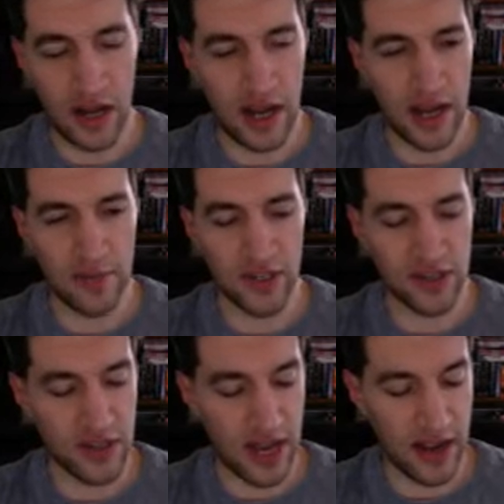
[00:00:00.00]

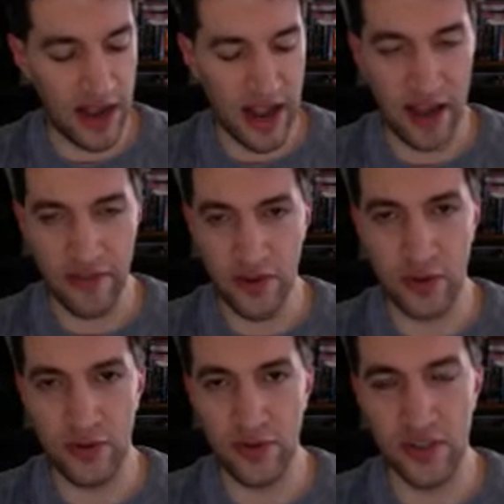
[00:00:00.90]
I have
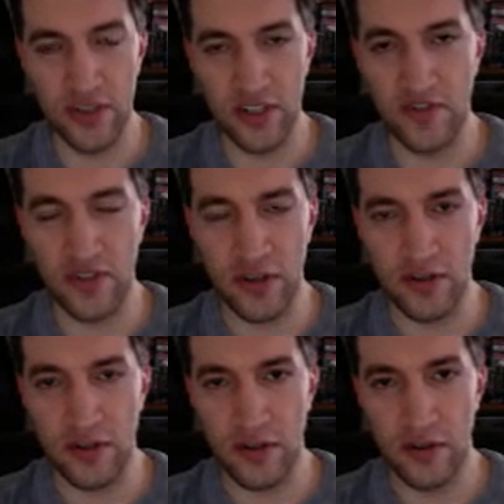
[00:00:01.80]
no interest in this
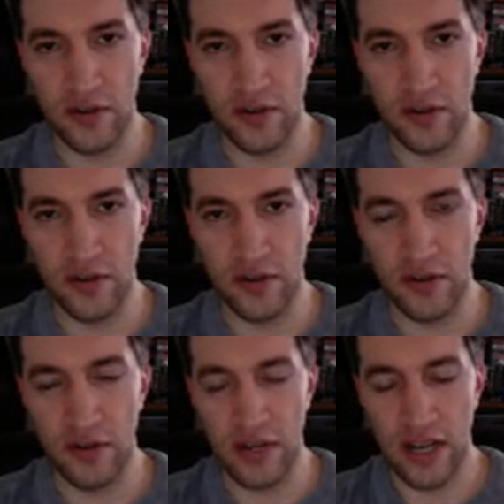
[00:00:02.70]
feud.
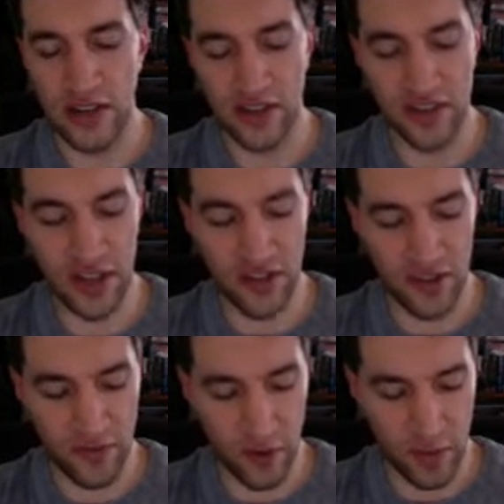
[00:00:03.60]
It does
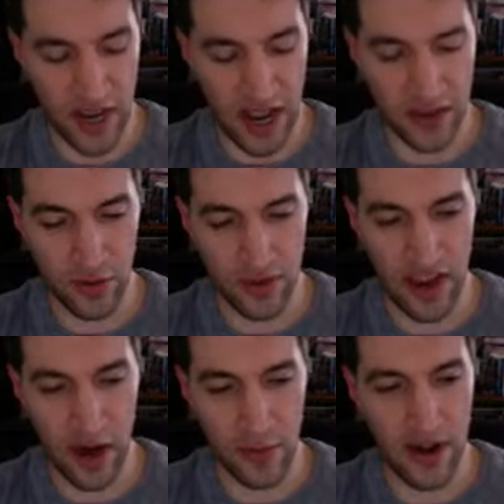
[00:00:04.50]
nothing for me. I don't
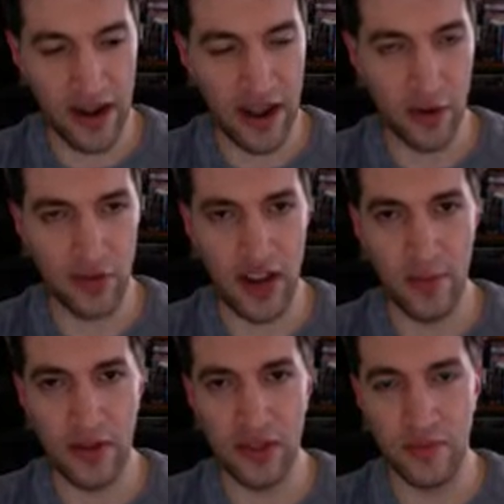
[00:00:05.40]
care about it. I don't care
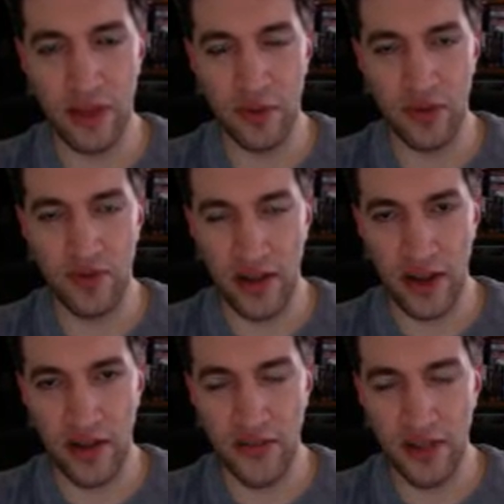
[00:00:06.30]
about the people
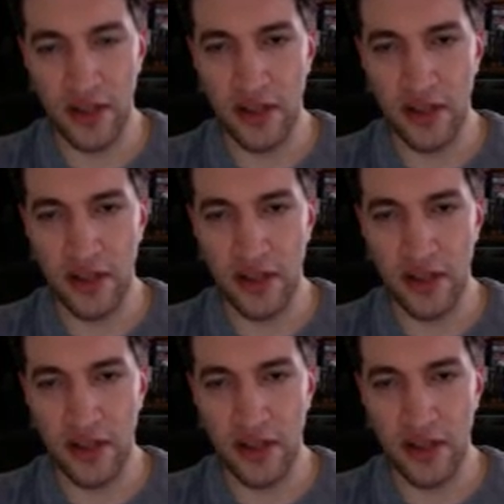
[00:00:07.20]
involved.